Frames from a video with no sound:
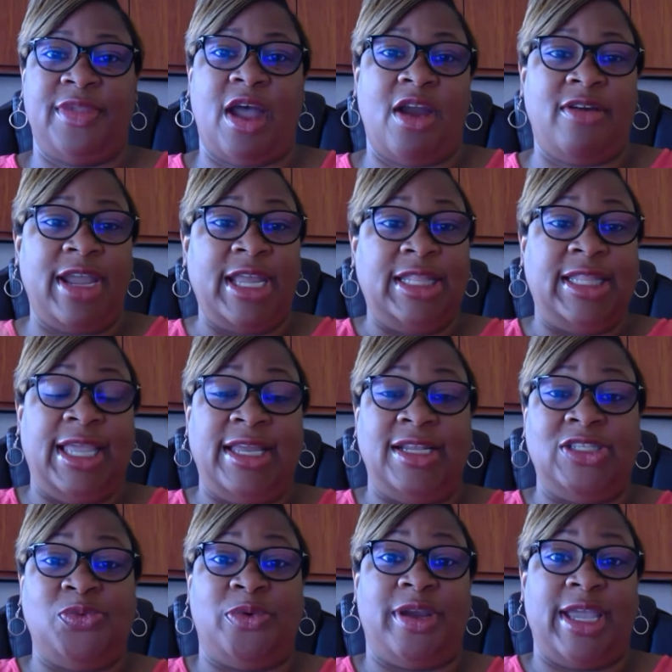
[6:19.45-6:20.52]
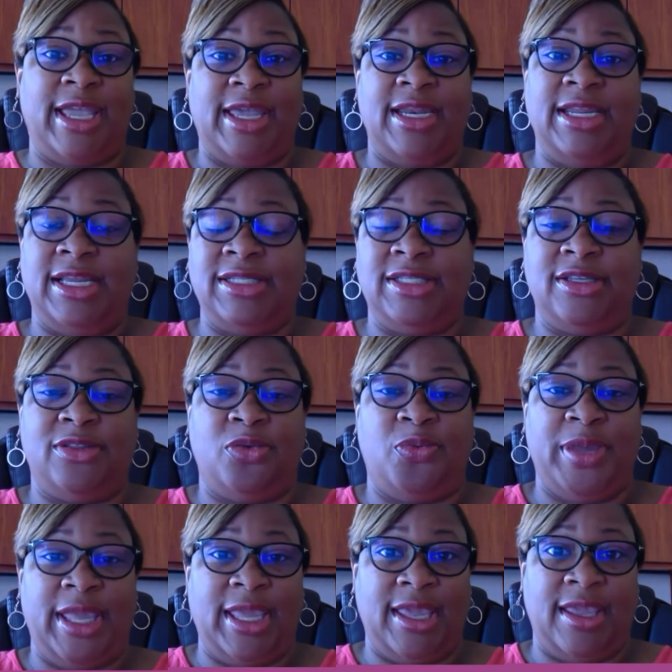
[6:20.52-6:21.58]
All right, ladies, we're heading into the
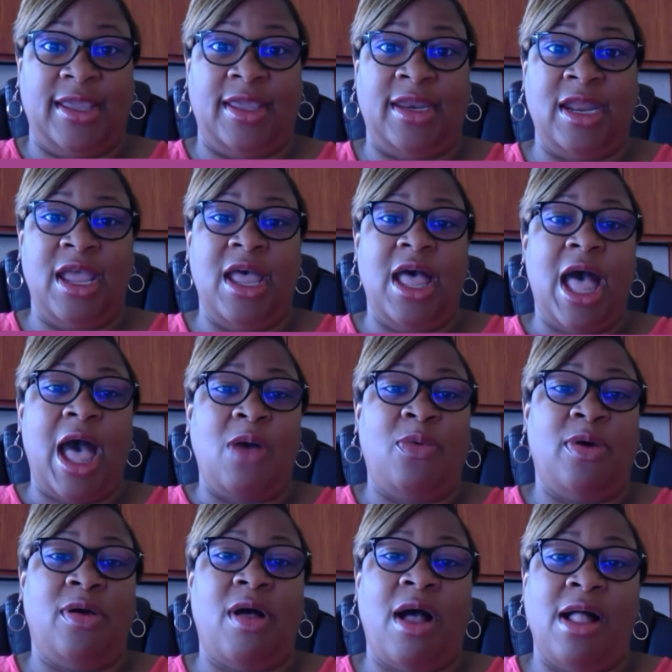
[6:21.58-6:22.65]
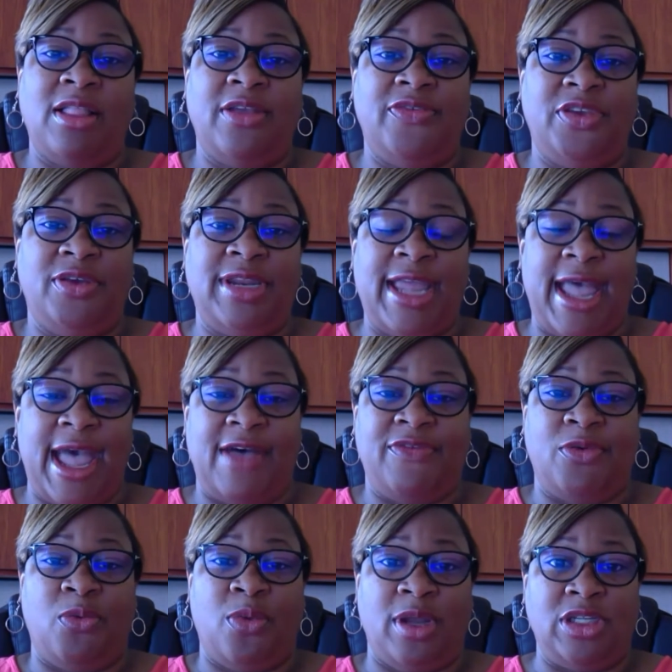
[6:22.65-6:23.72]
weekend. I want all of you to have
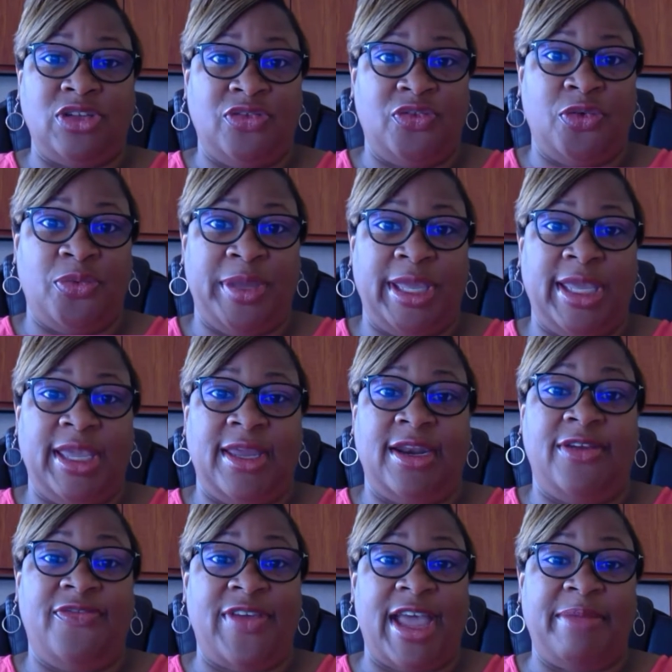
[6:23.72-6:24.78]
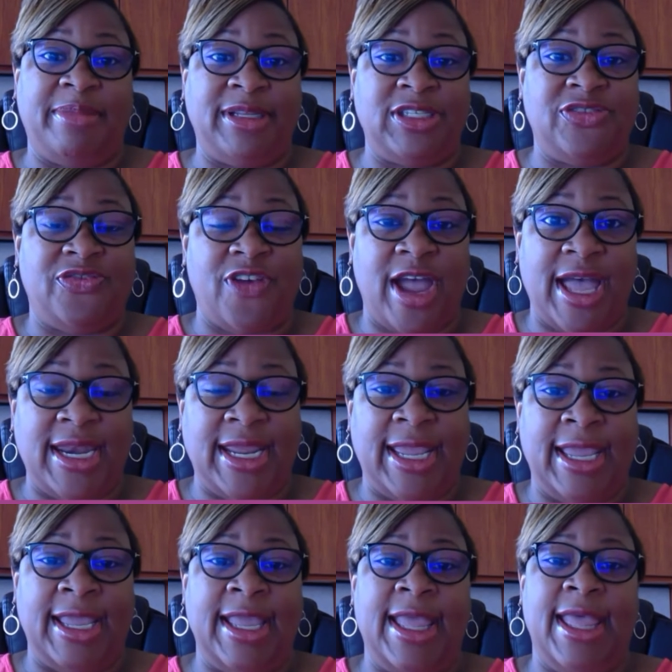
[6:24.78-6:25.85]
a wonderful weekend, a fabulous
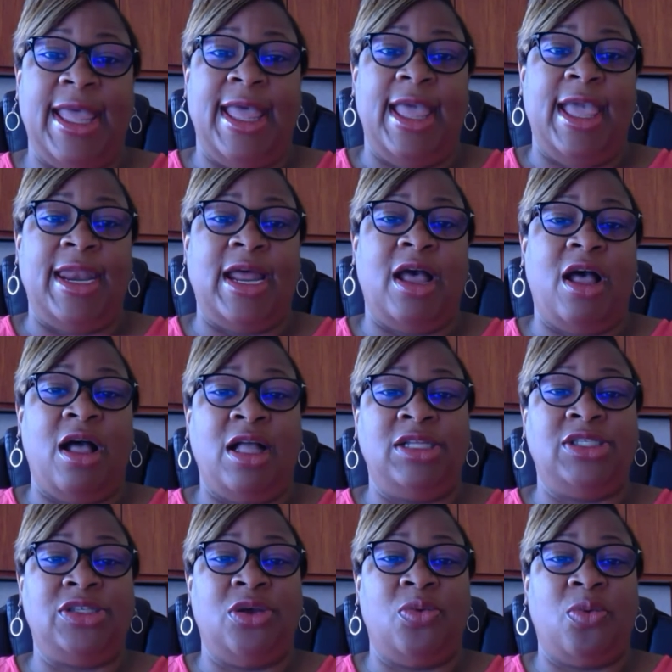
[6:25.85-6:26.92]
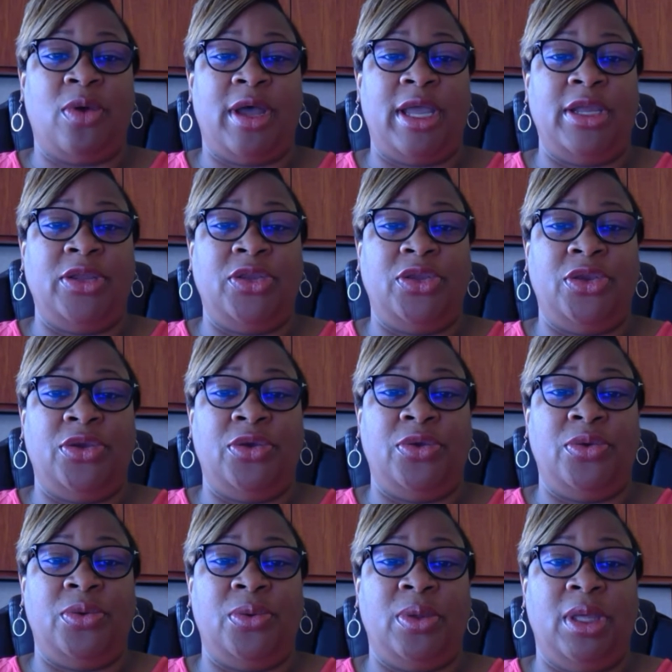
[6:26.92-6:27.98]
Friday. And I also want
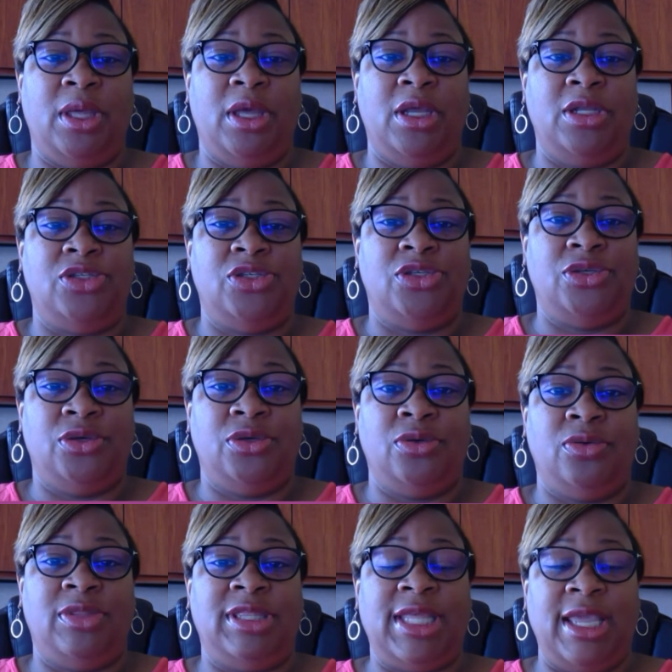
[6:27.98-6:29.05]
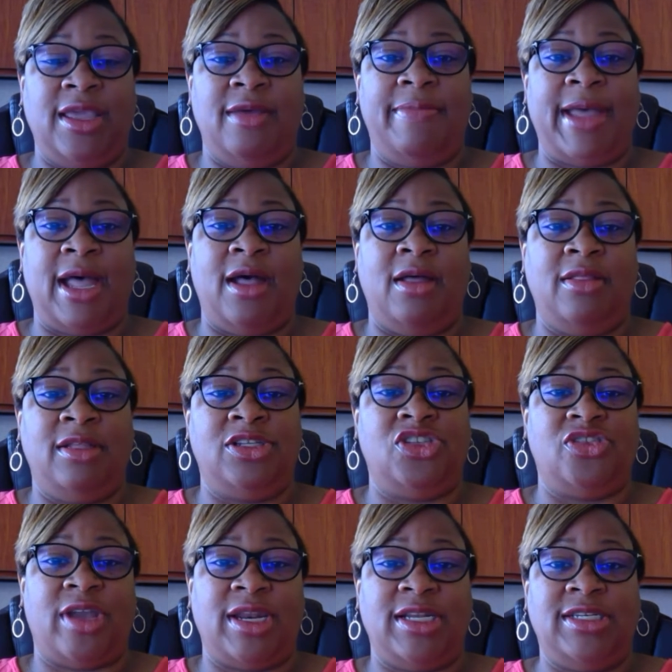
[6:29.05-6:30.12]
you to think about the
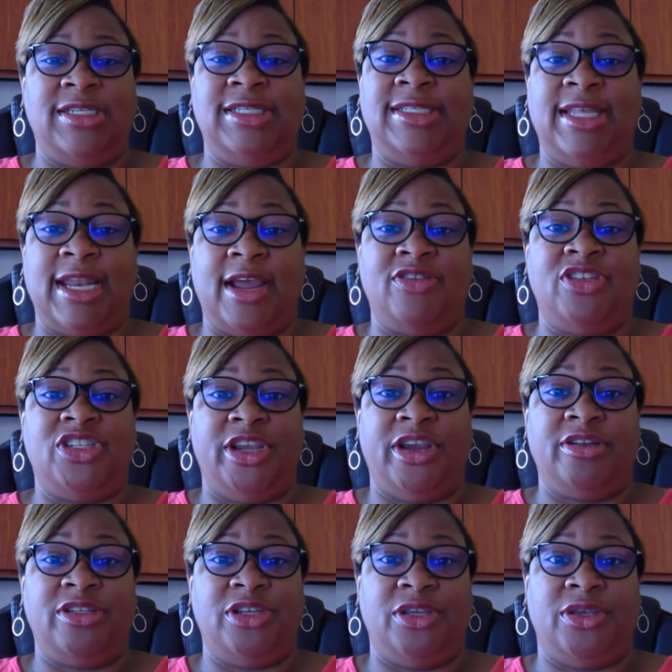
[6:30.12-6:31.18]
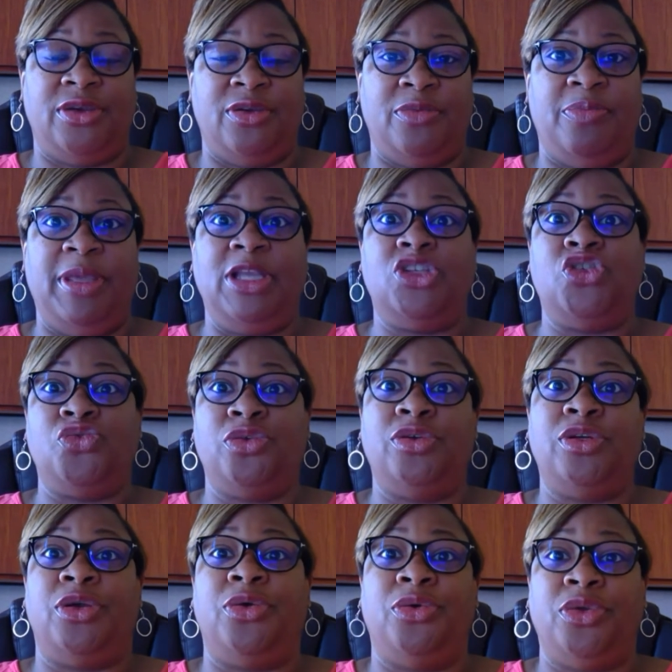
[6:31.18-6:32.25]
strategies that I've shared to you. Be
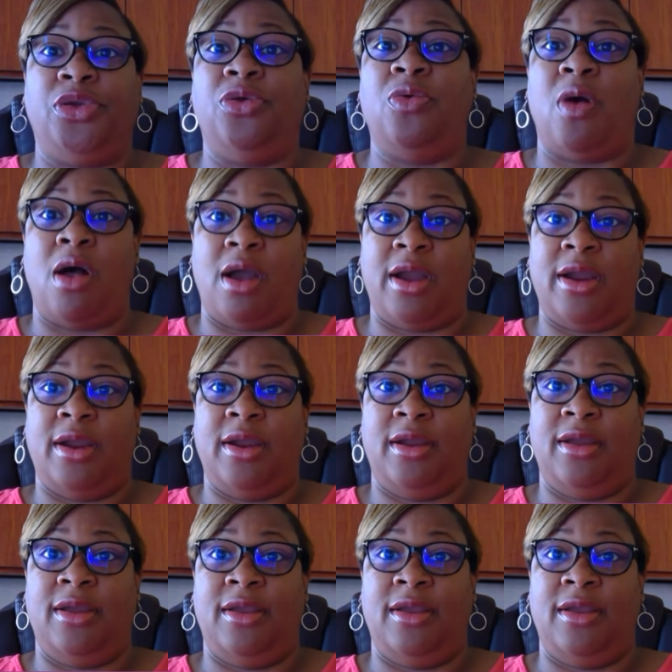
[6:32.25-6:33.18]
true to who you are.